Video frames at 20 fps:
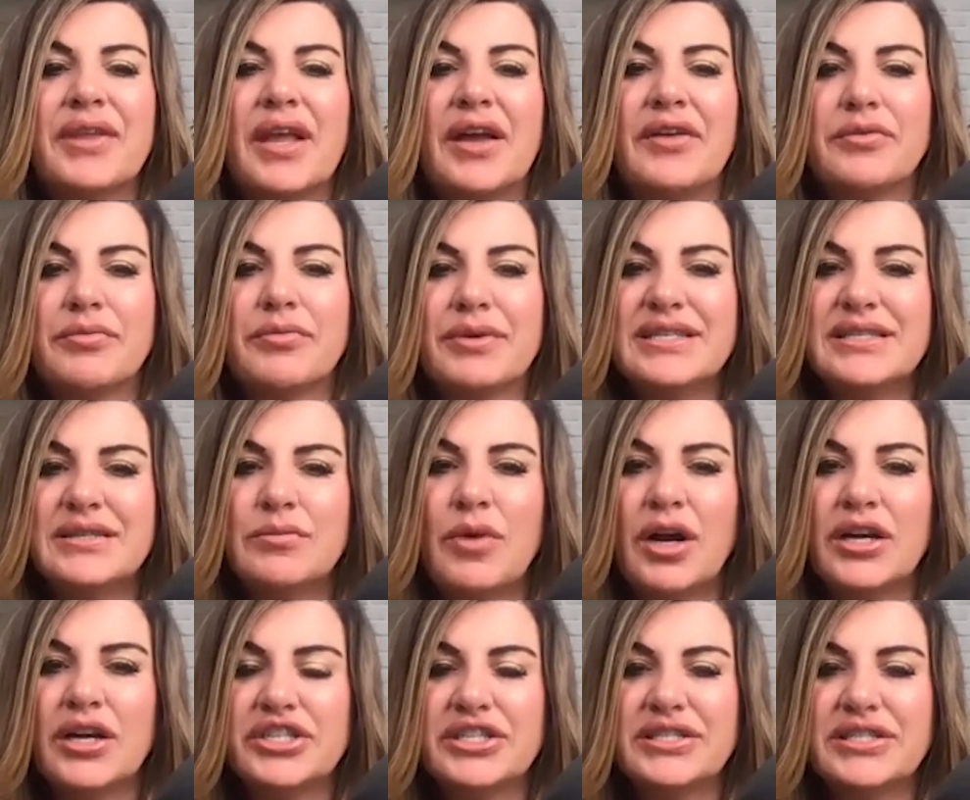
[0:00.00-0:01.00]
And the reason
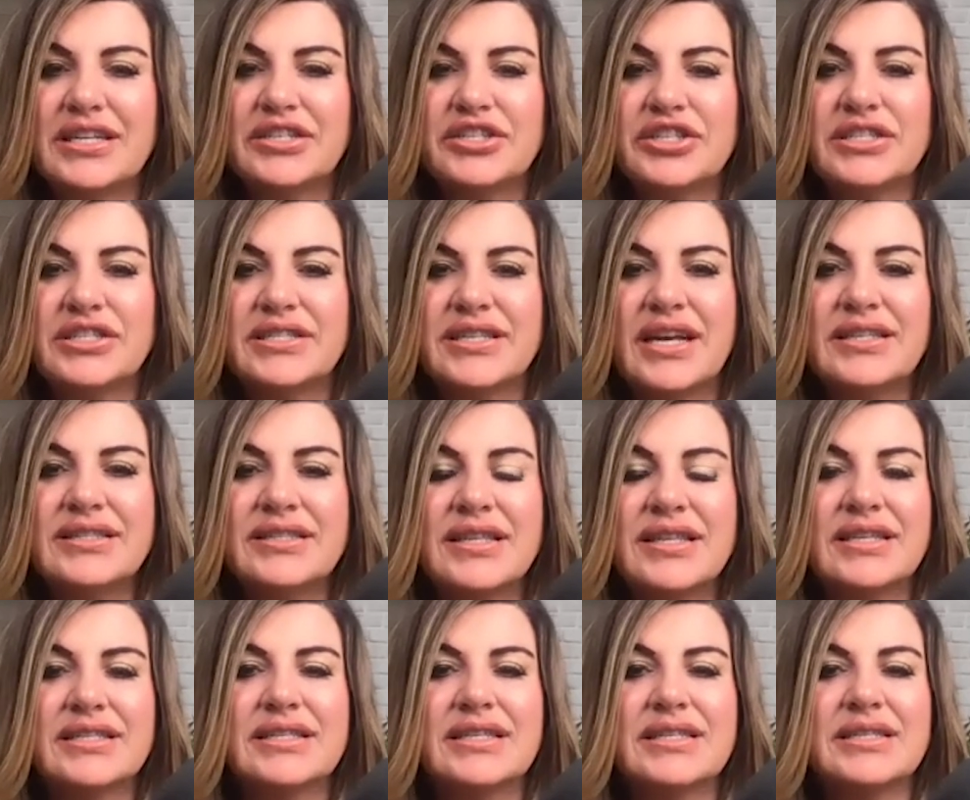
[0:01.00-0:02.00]
why she says she does
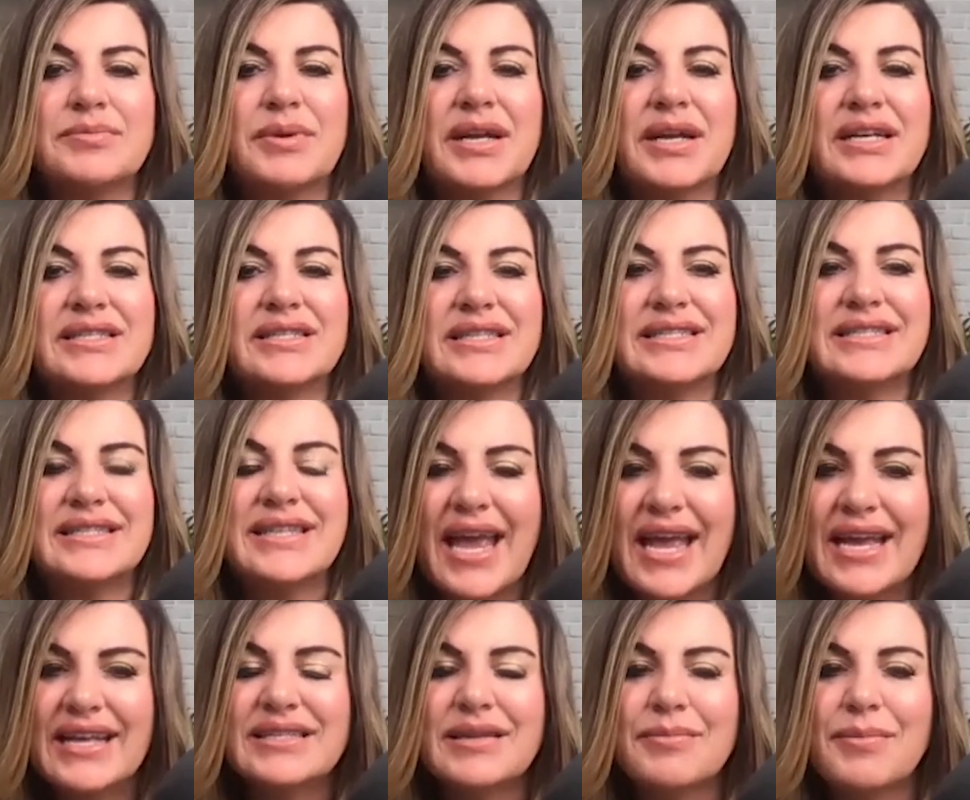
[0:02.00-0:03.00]
this is because it
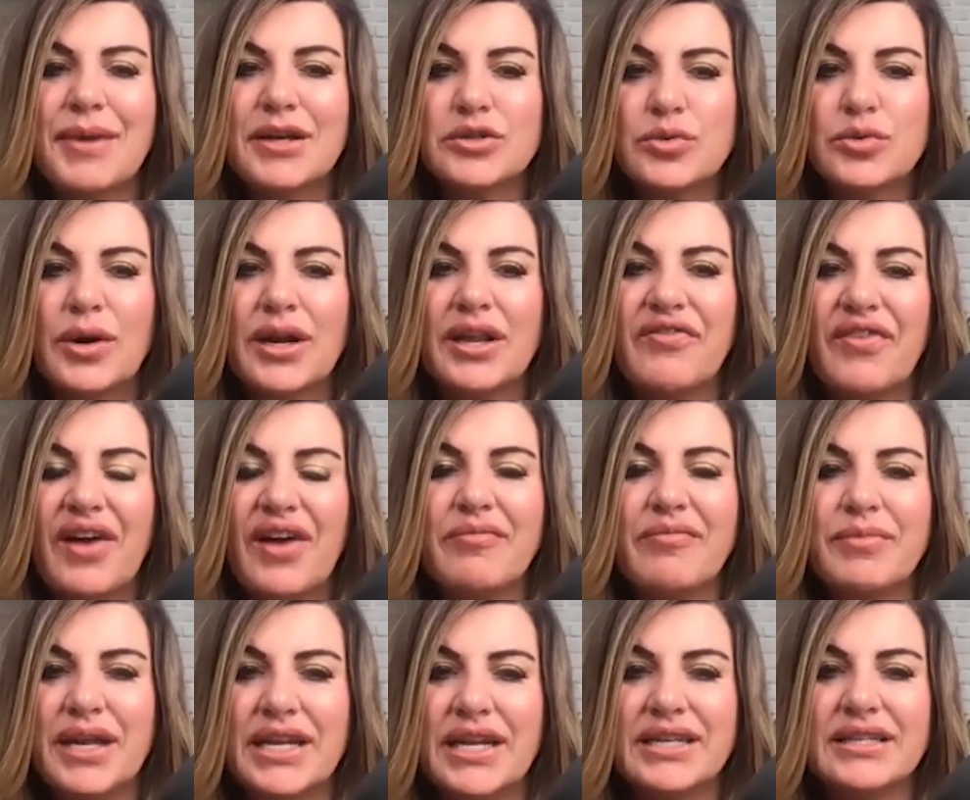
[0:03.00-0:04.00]
takes about 25
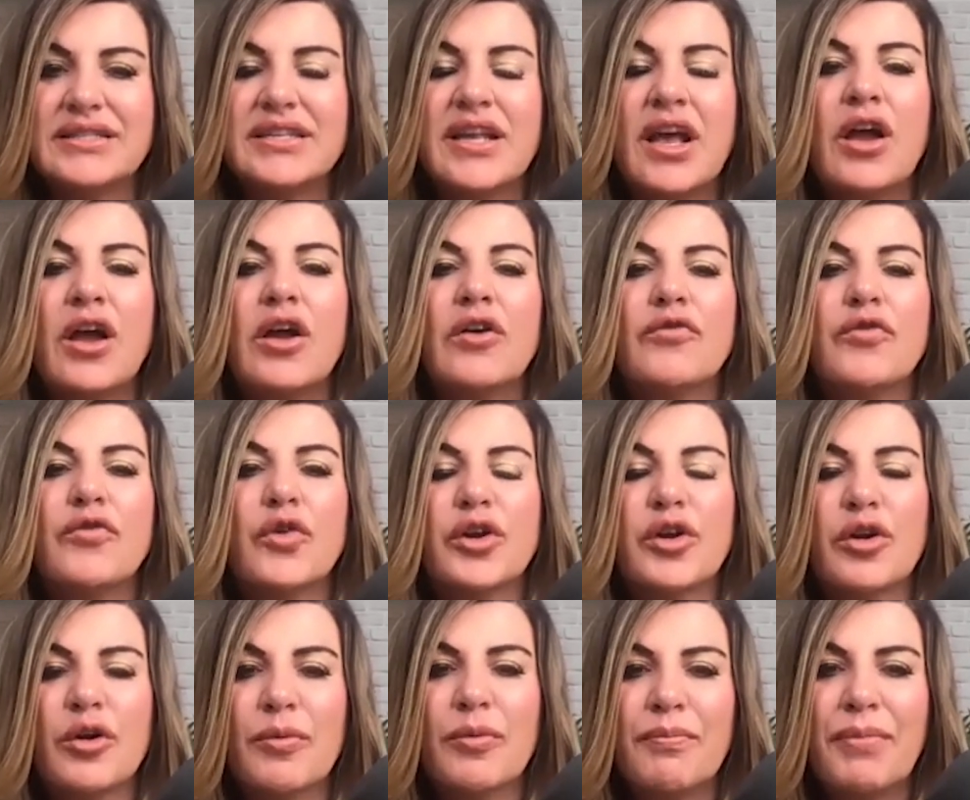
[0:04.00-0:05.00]
minutes for
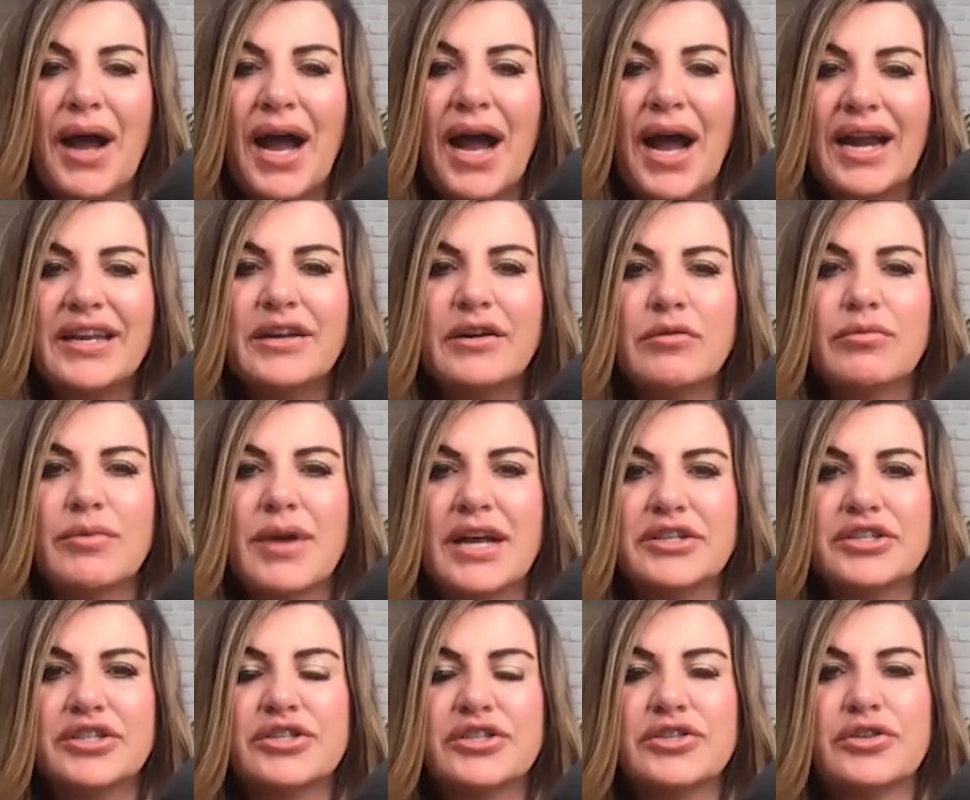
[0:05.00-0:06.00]
your body to
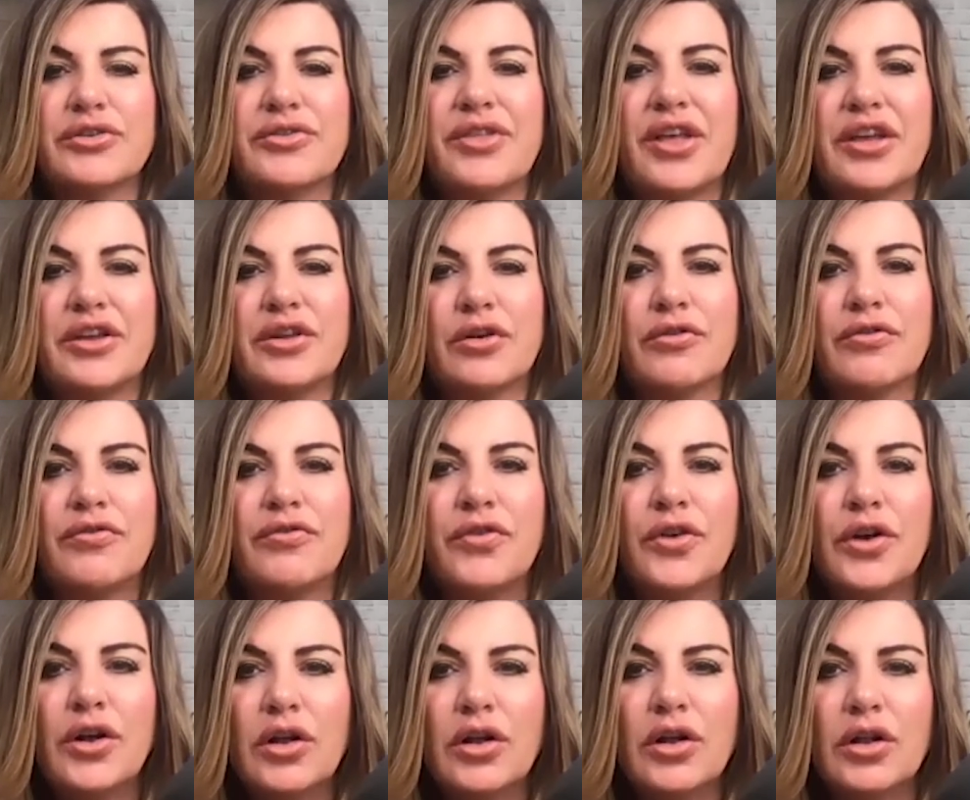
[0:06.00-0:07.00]
register that you're
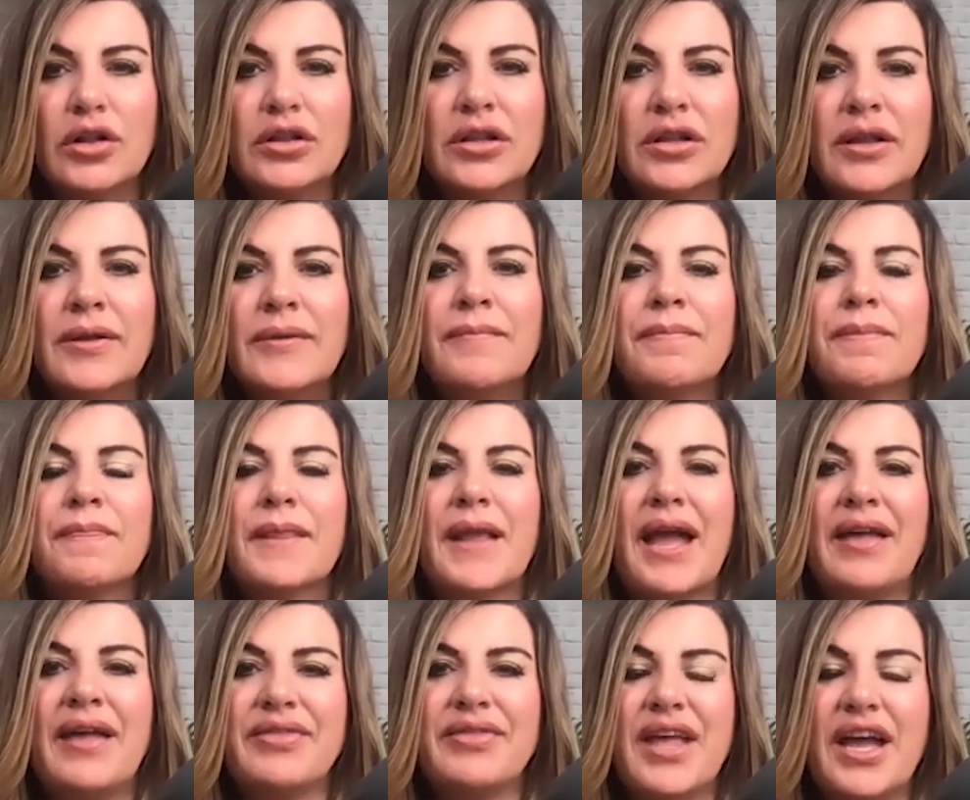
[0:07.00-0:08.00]
full
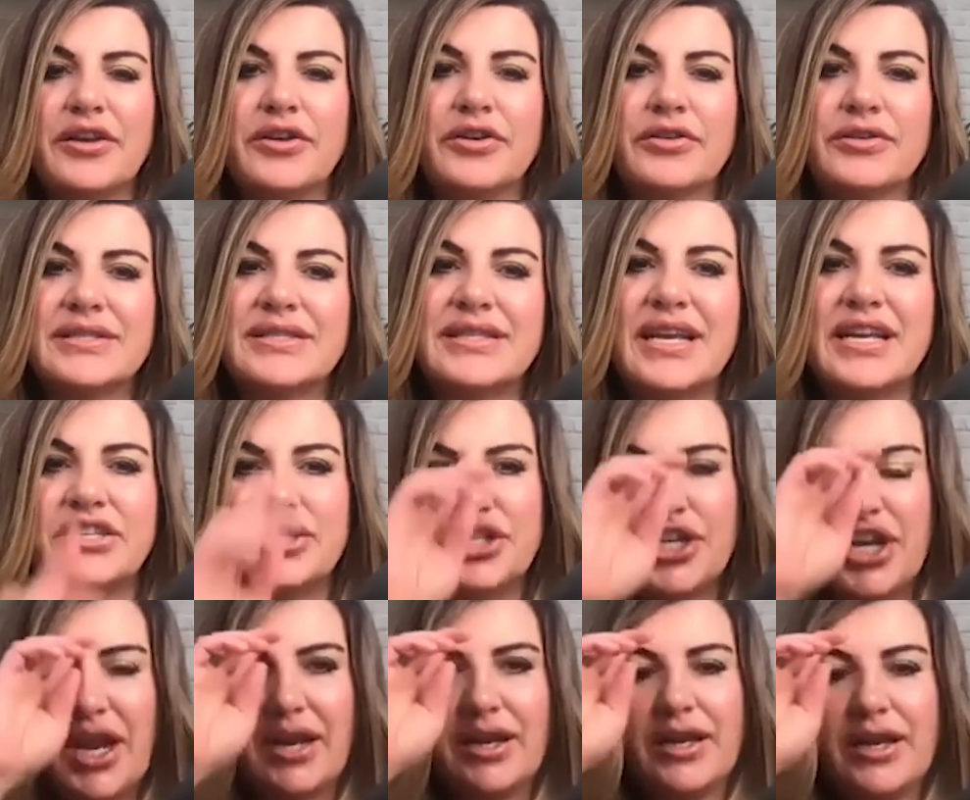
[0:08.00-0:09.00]
and that you're
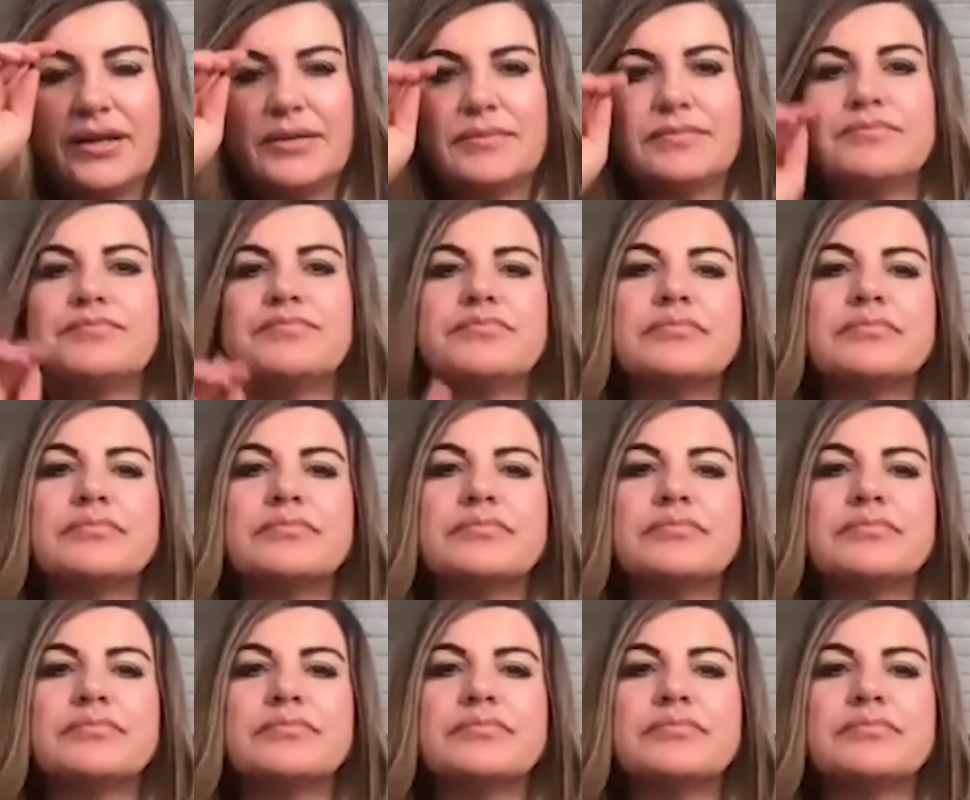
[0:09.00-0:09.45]
satiated.